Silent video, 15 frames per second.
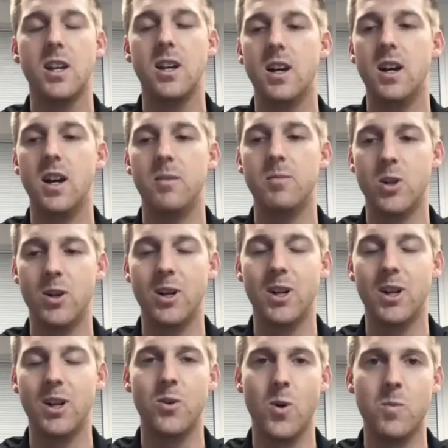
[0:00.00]
uh, during a
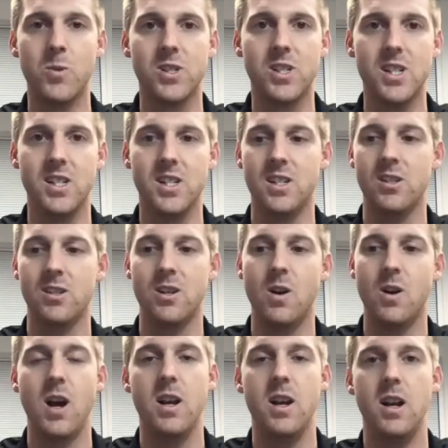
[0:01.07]
normal season. So
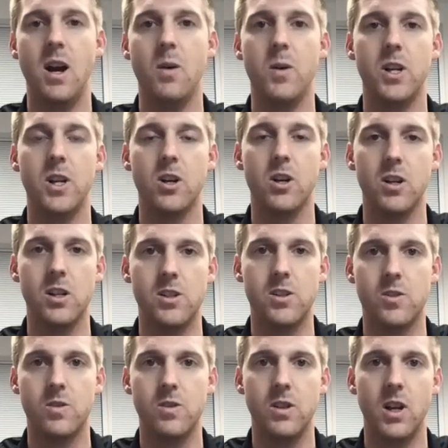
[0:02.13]
I, I would encourage
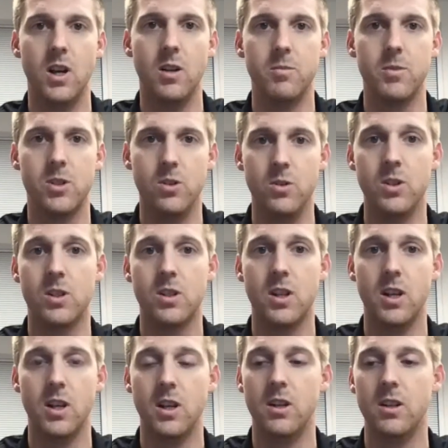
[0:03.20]
um, students
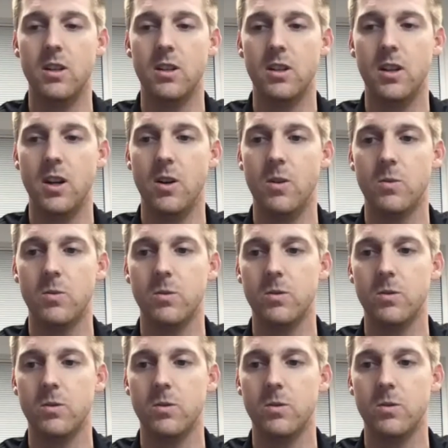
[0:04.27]
to, you know,